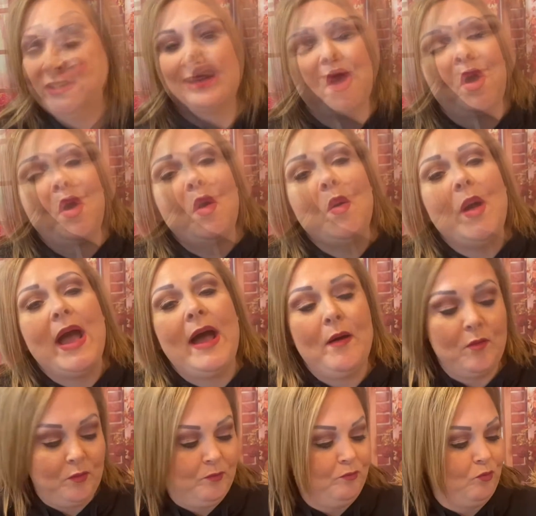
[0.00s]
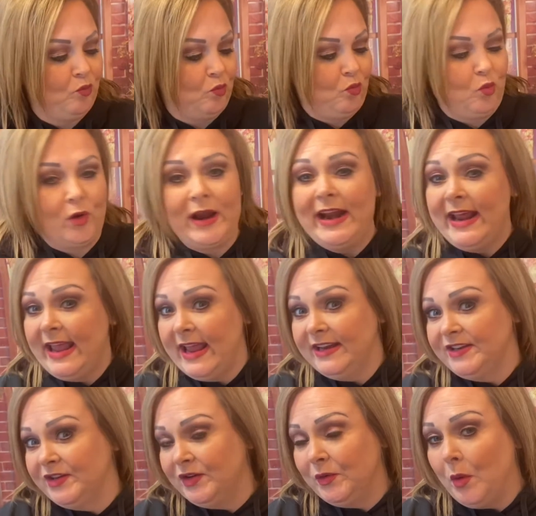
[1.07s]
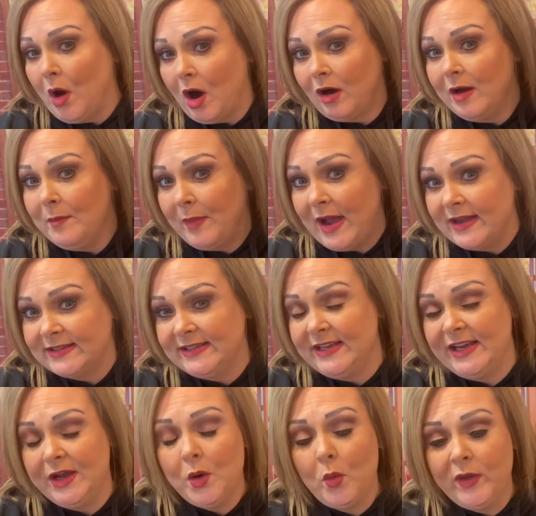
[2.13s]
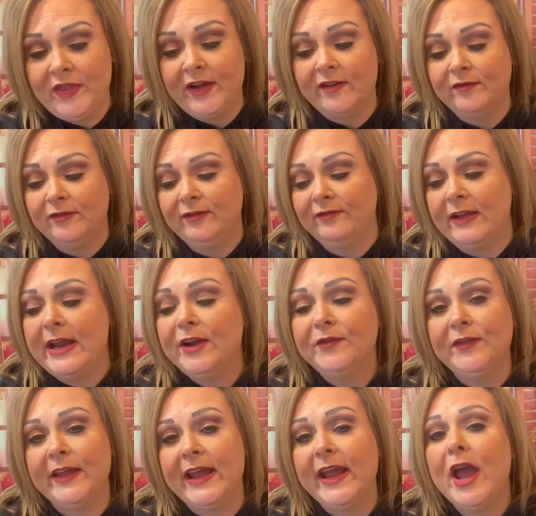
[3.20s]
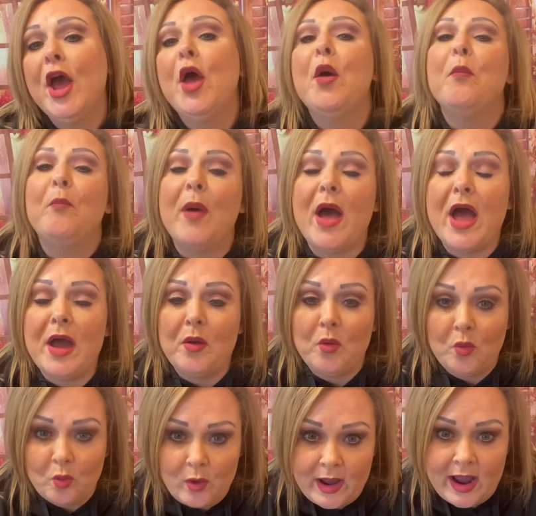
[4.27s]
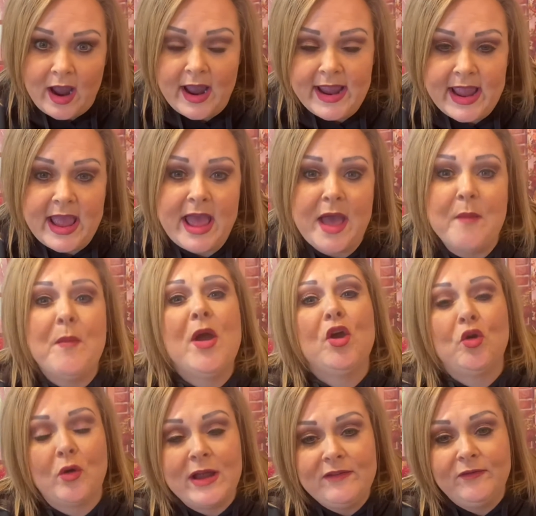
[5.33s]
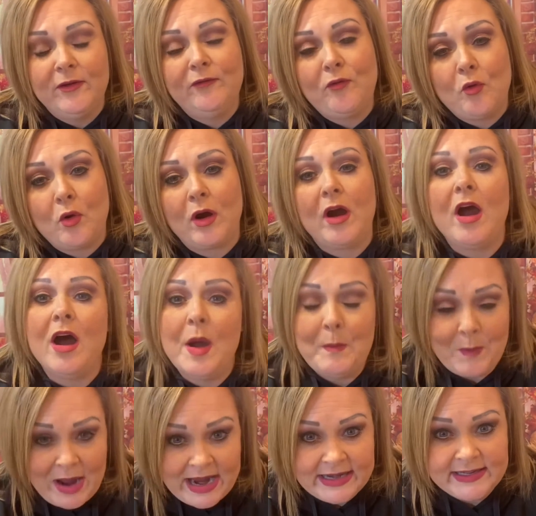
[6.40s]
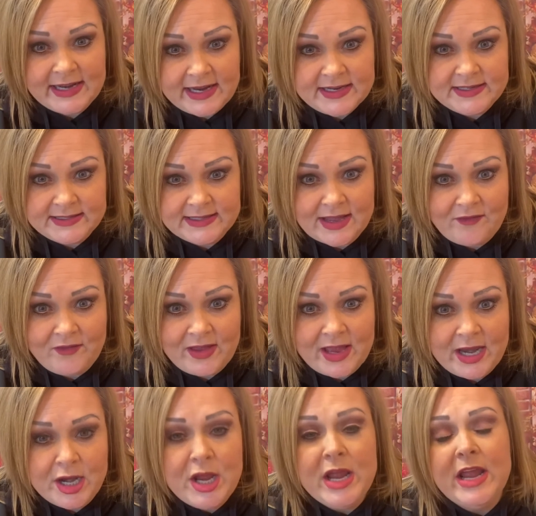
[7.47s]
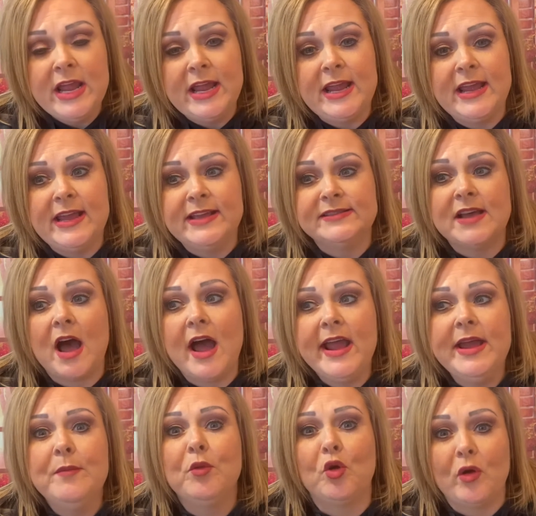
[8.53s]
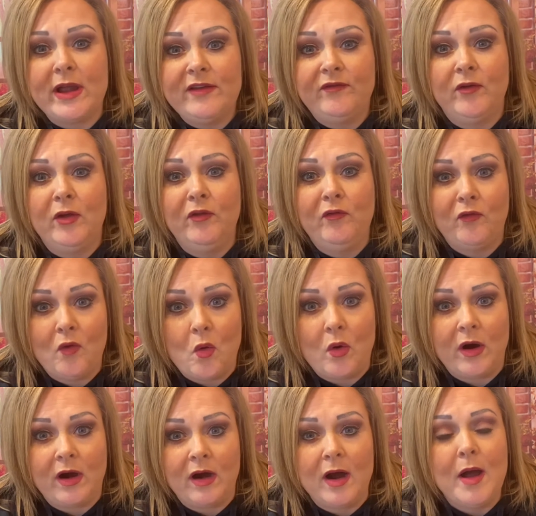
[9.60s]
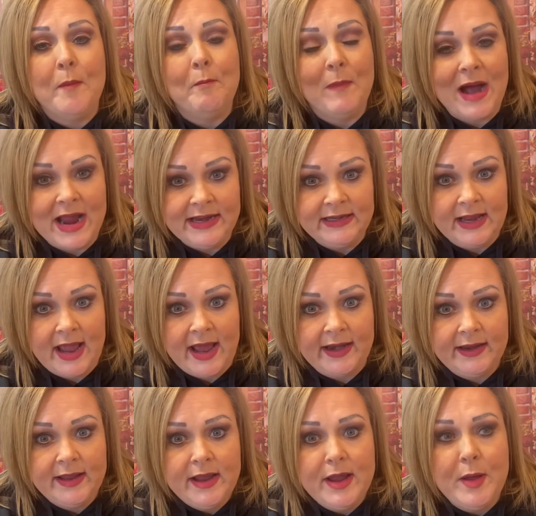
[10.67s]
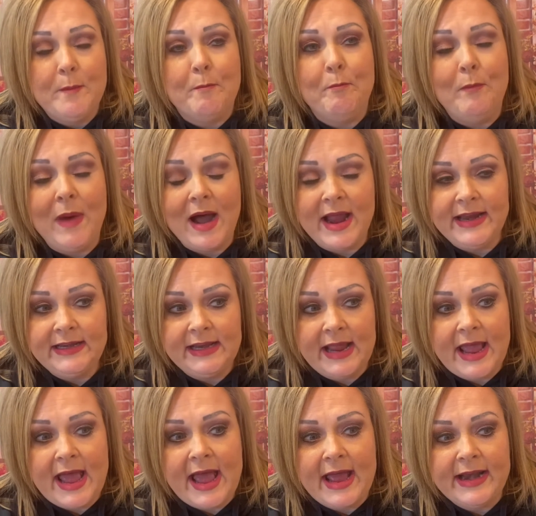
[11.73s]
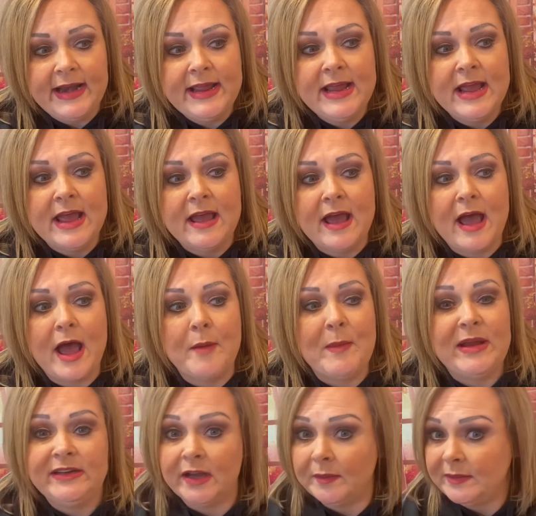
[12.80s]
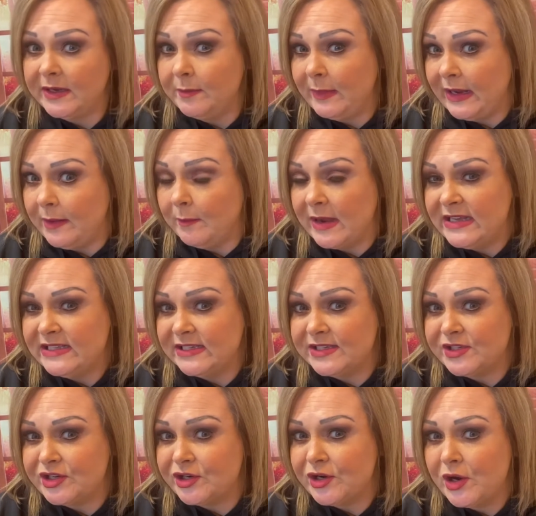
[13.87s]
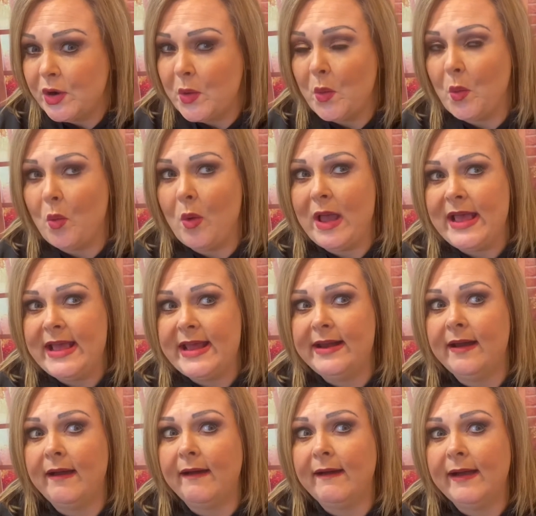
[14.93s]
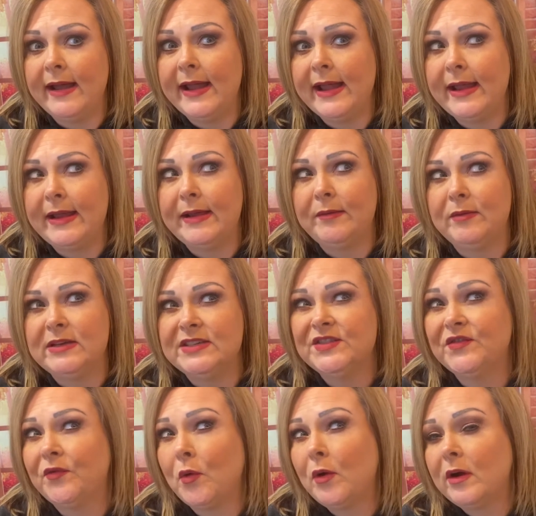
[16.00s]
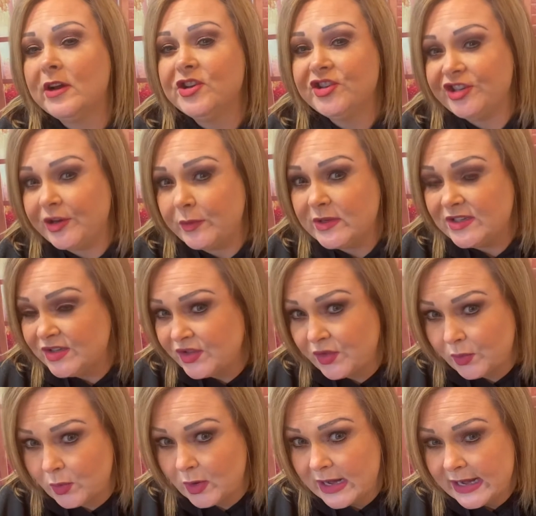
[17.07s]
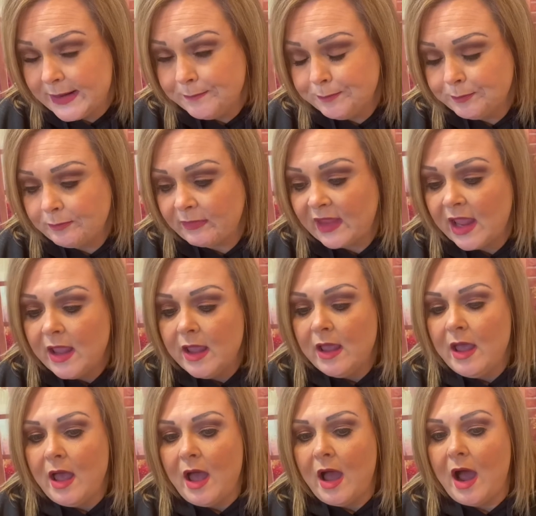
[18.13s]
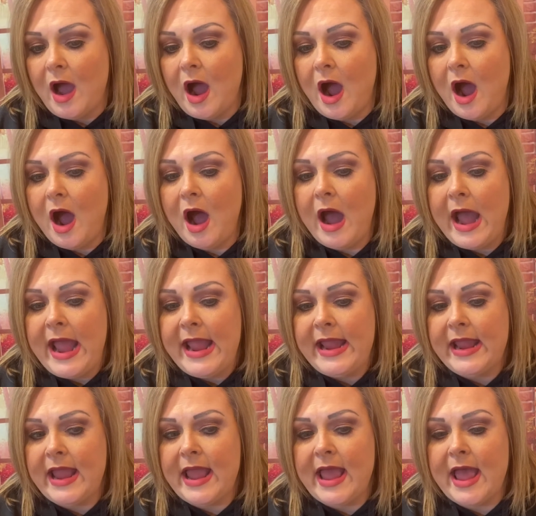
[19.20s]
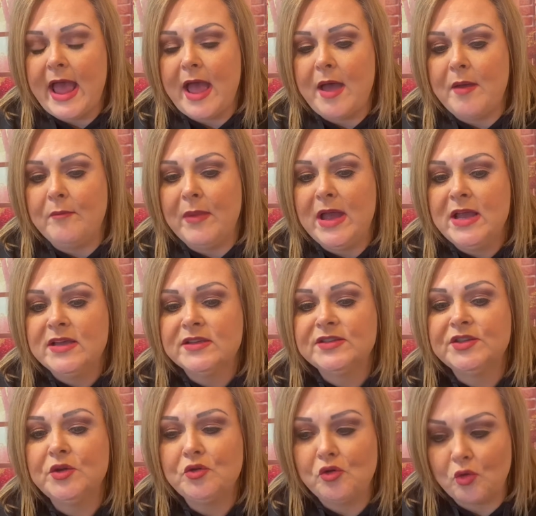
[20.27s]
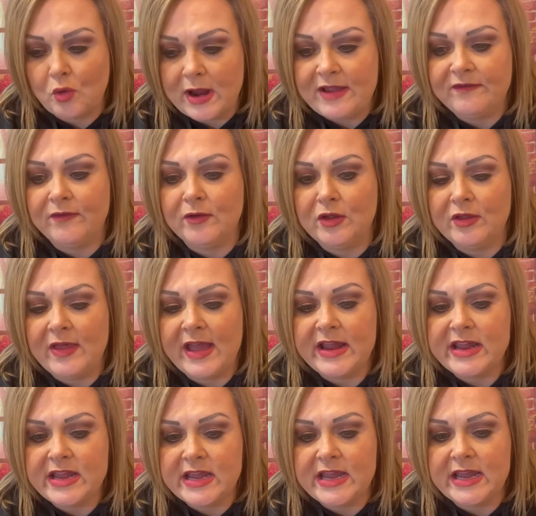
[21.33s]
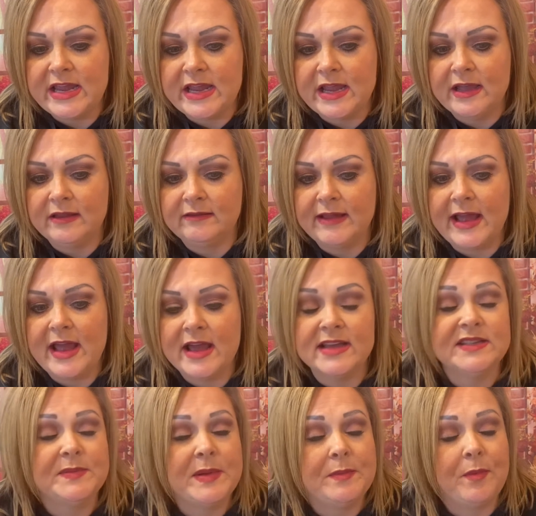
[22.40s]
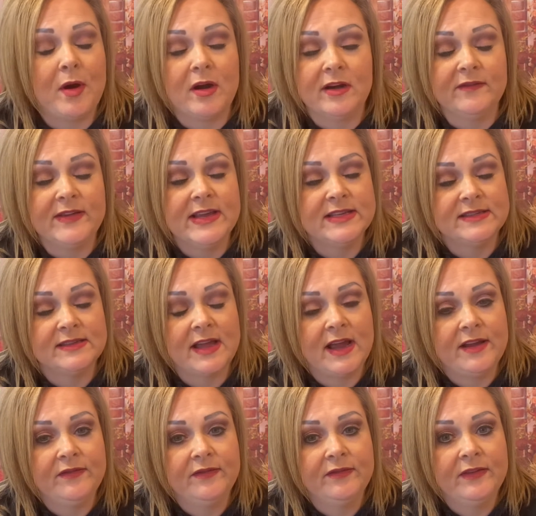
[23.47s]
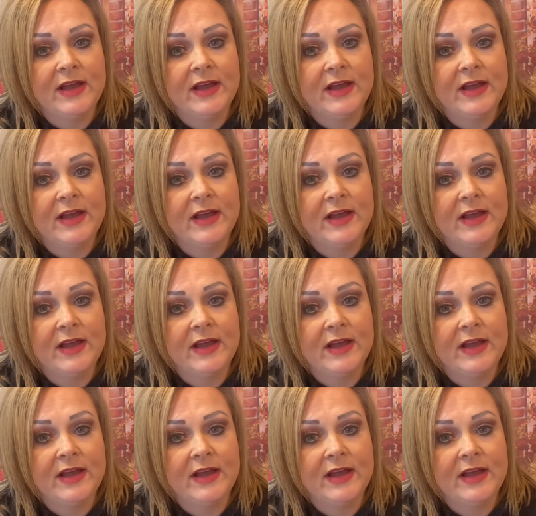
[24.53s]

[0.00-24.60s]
So we're gonna get to our unboxing with Earfleek, but what I am grateful for on my day 7 is I am grateful for my dad. My dad adopted me and my sister when I was 4 and she was 3. I am so grateful that he let us be part of his life.